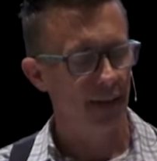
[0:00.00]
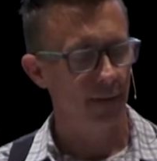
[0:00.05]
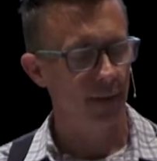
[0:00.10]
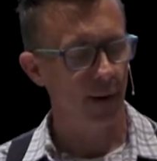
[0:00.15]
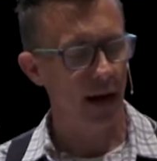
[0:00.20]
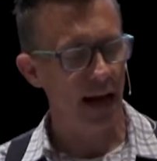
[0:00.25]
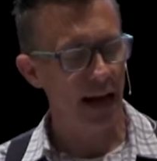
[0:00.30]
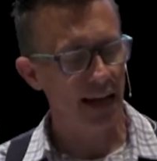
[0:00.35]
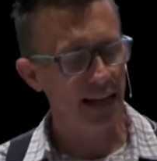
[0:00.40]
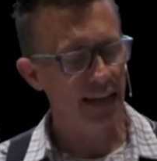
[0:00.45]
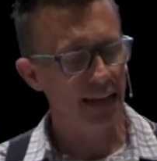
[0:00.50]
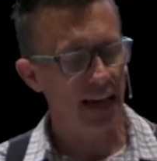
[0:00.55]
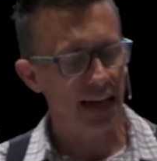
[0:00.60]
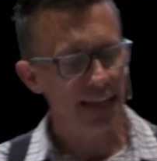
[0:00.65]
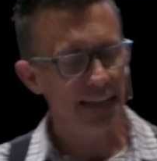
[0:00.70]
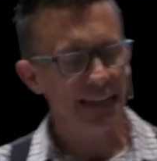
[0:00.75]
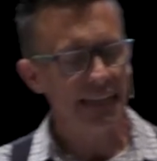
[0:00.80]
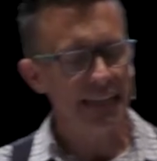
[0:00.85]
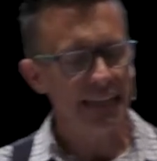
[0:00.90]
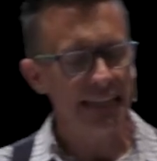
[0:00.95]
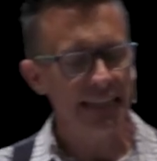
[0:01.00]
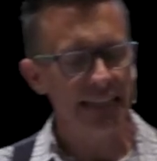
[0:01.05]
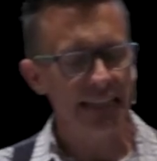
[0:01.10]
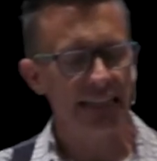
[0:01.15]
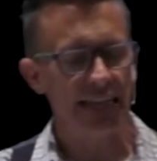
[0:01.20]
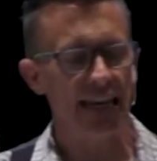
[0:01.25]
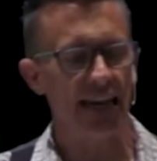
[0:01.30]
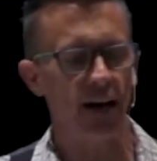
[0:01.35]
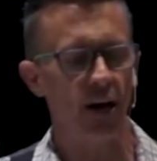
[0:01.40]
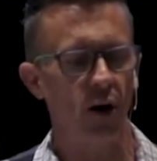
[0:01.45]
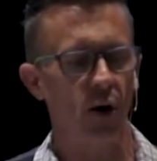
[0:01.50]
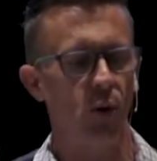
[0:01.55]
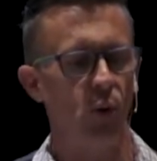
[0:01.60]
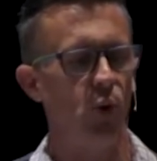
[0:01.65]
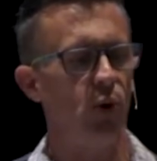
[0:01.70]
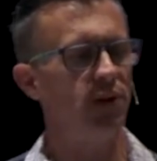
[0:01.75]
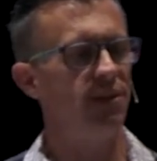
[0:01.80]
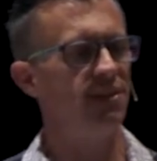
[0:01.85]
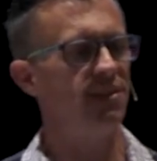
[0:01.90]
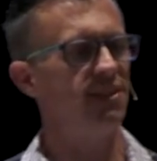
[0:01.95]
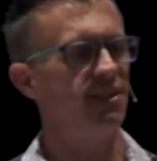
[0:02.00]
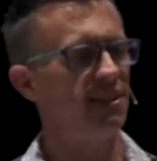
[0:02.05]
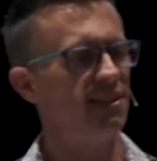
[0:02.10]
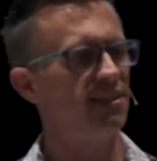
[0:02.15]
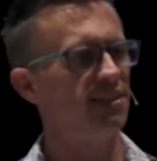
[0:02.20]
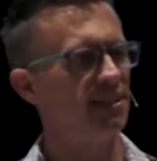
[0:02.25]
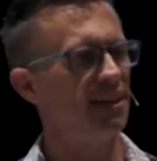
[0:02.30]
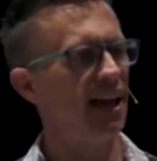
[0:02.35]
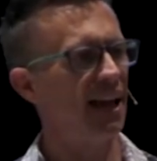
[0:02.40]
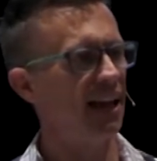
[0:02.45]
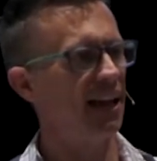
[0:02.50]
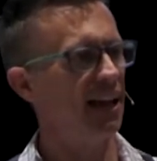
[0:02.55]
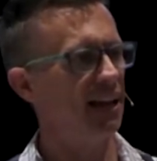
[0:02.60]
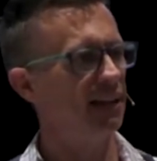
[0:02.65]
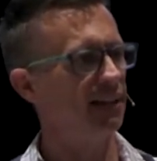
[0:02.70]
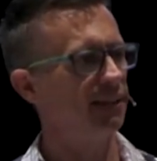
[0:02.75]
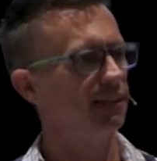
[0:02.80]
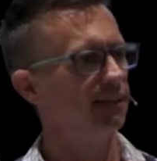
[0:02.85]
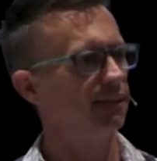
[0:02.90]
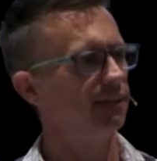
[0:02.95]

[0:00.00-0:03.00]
I, I need to care what does this say?